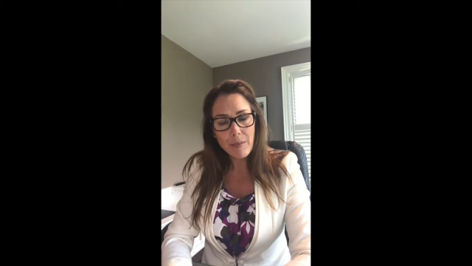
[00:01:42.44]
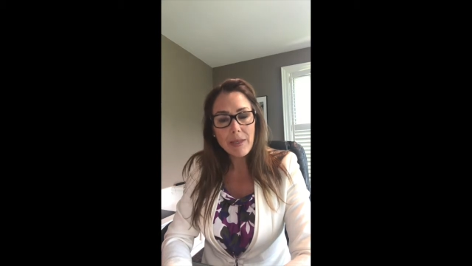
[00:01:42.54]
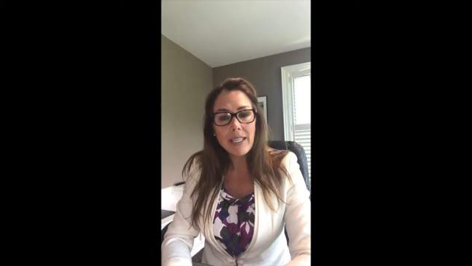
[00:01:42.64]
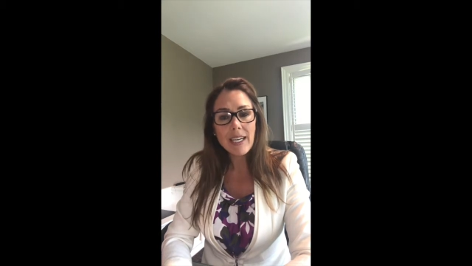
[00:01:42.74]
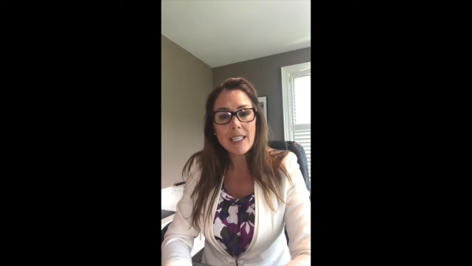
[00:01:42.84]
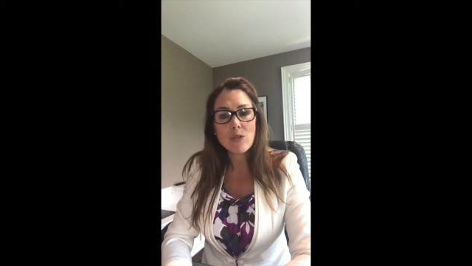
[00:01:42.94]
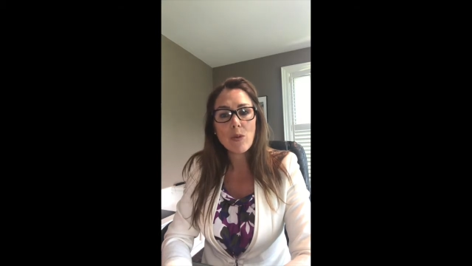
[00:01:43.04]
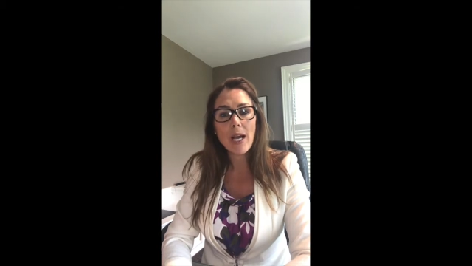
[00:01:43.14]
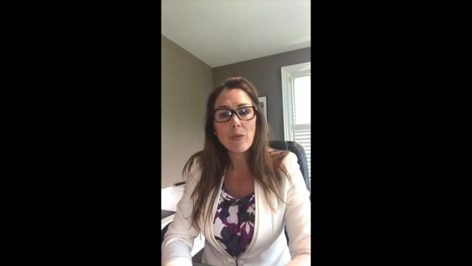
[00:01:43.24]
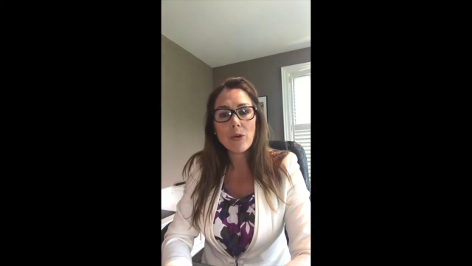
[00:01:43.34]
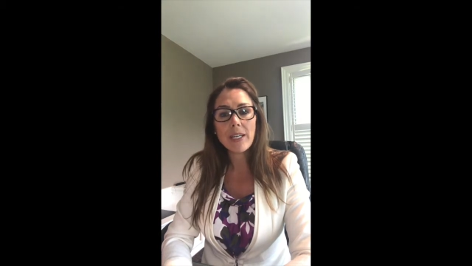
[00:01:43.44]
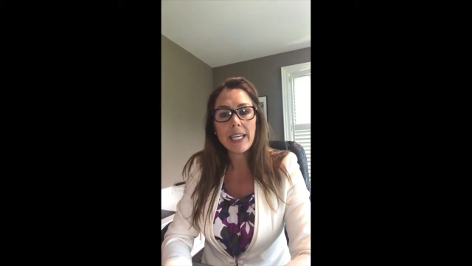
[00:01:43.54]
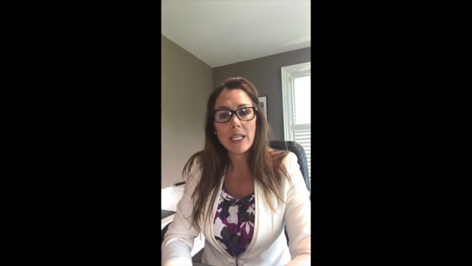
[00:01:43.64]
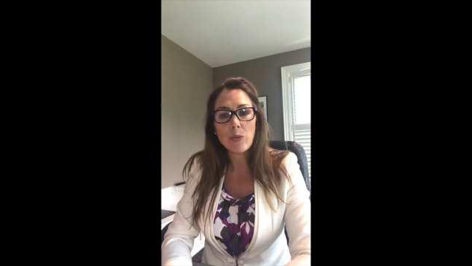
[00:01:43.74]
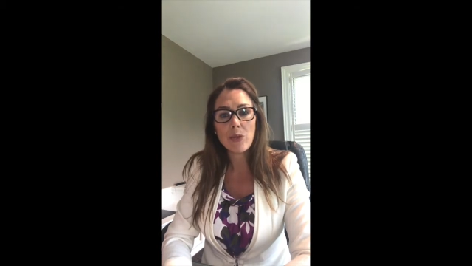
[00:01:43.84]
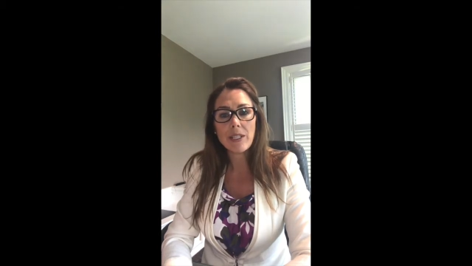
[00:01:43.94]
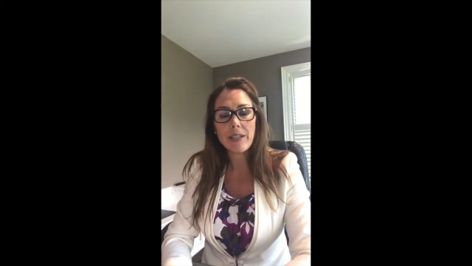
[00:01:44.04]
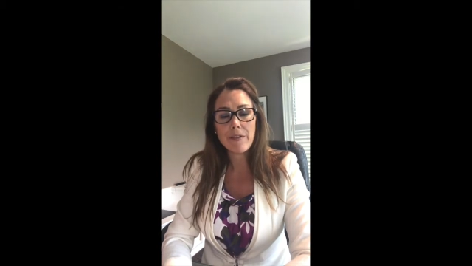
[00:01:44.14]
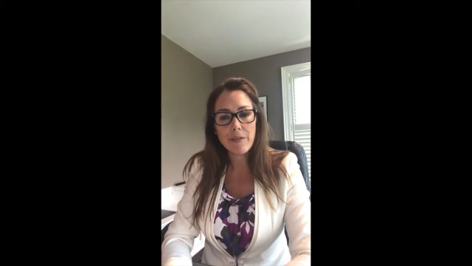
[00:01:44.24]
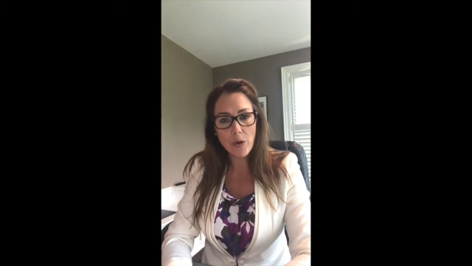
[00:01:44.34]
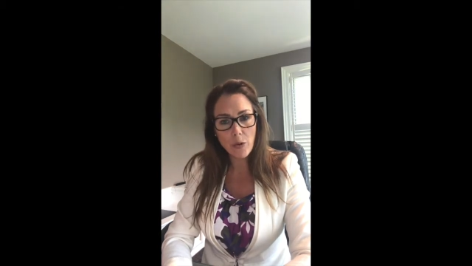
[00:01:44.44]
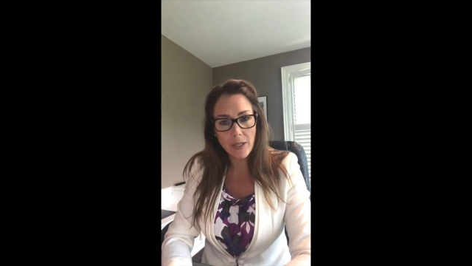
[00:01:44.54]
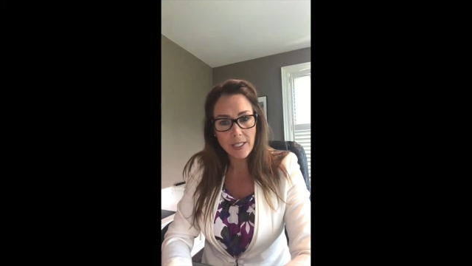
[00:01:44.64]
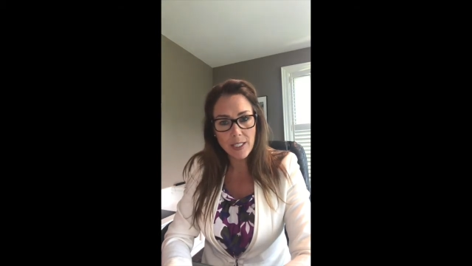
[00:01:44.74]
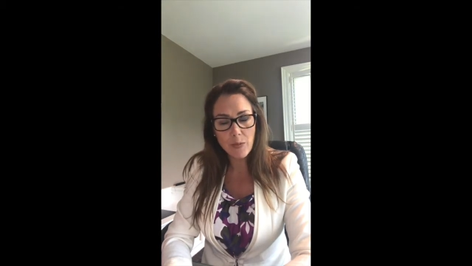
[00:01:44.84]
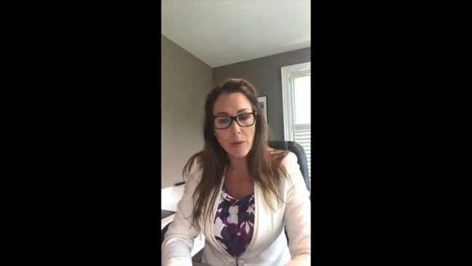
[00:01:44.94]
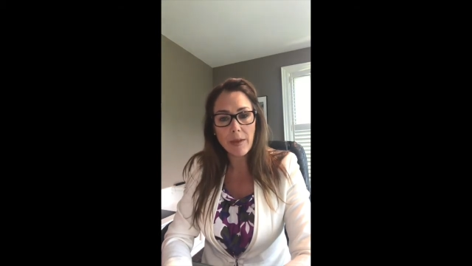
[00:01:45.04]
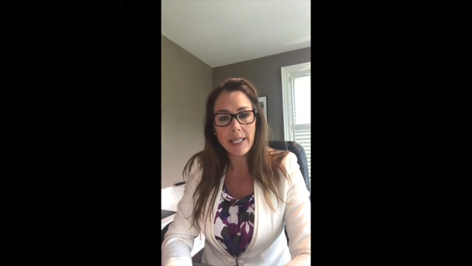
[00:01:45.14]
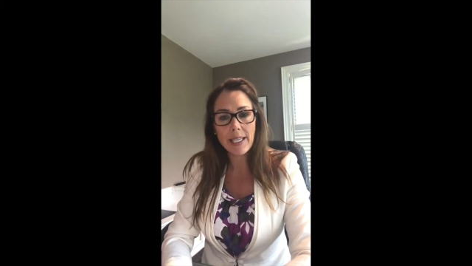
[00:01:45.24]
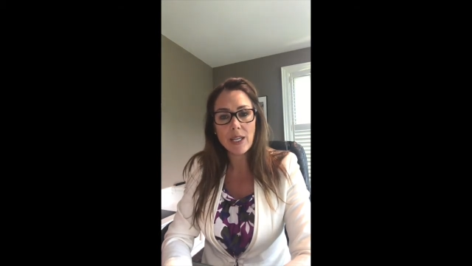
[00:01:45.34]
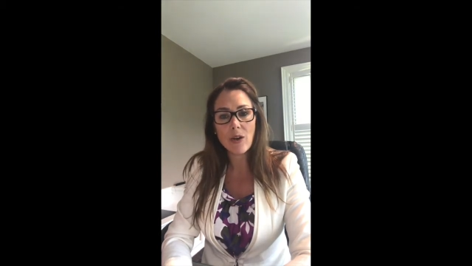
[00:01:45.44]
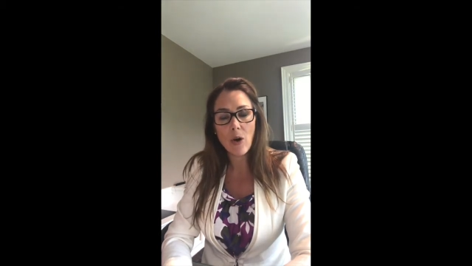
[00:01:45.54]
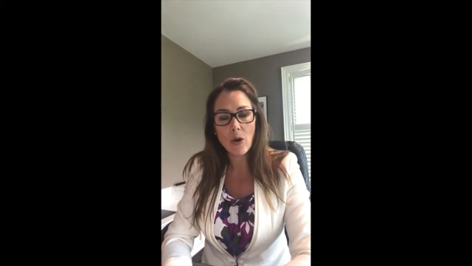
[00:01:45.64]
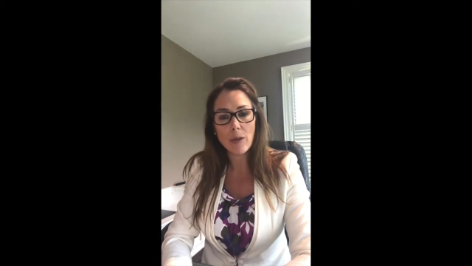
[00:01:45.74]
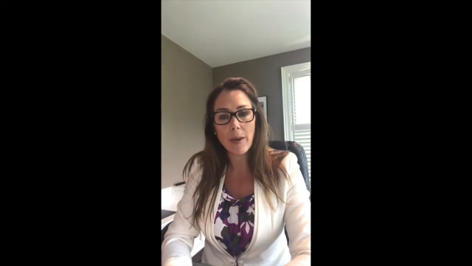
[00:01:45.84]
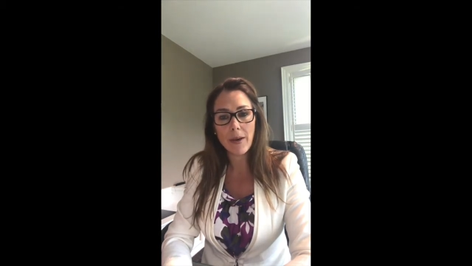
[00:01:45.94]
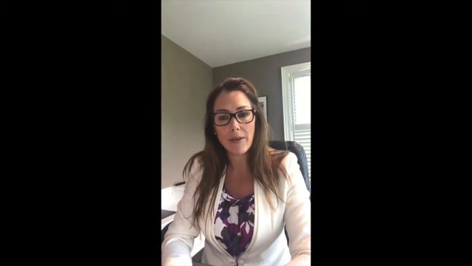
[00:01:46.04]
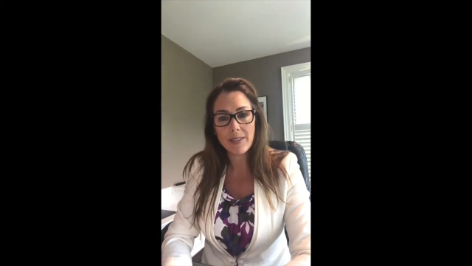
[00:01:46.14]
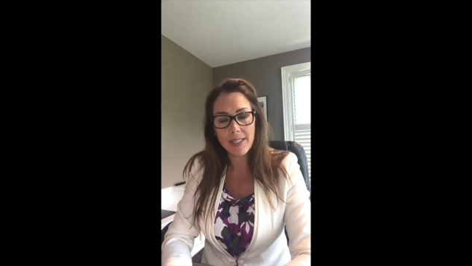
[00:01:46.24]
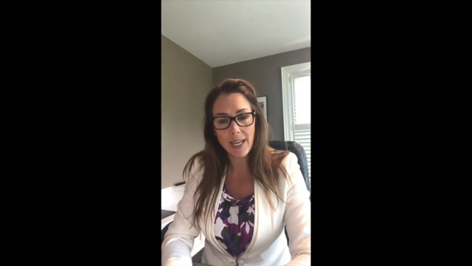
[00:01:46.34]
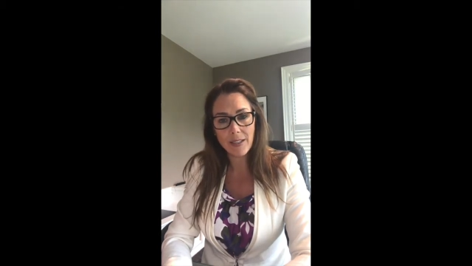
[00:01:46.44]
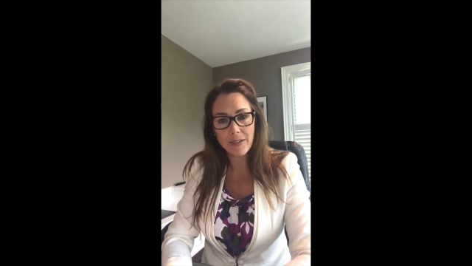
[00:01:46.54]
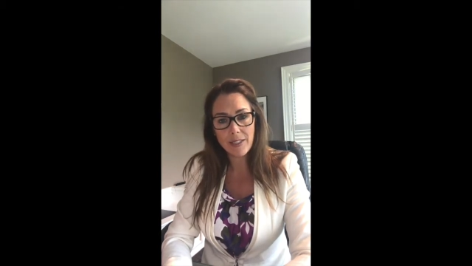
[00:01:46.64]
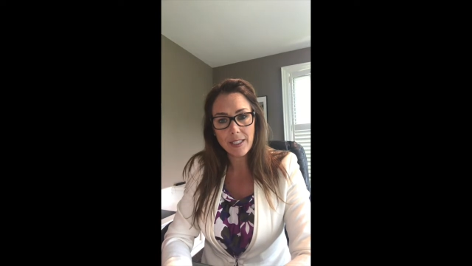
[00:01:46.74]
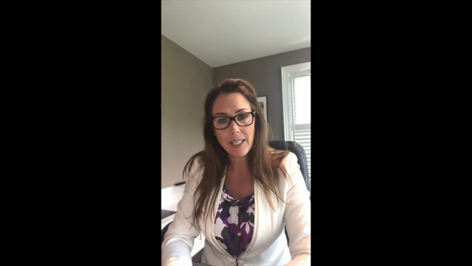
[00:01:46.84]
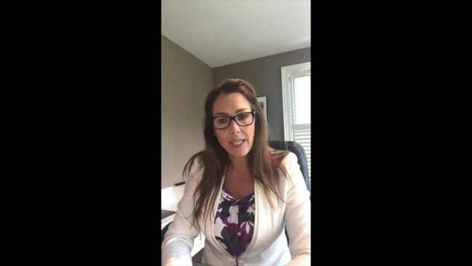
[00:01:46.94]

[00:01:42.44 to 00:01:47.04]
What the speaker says: because when we're inwardly focused, we're making it all about ourselves.